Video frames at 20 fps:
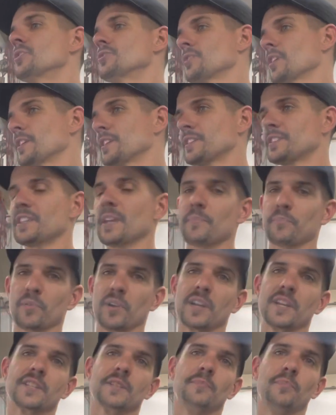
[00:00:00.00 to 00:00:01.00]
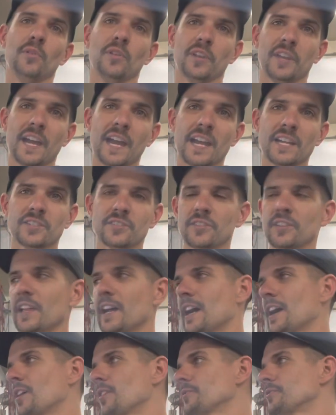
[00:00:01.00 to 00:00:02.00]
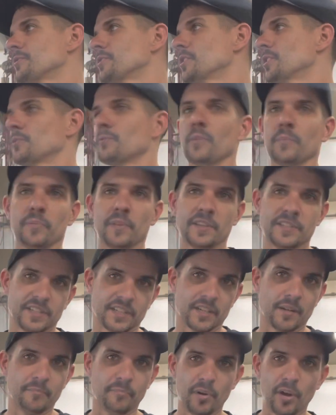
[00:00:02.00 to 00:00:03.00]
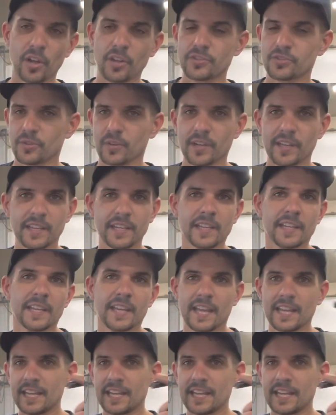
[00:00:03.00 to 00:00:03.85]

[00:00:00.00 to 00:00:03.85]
trying to separate it to pull an axle out, replacing a ball joint.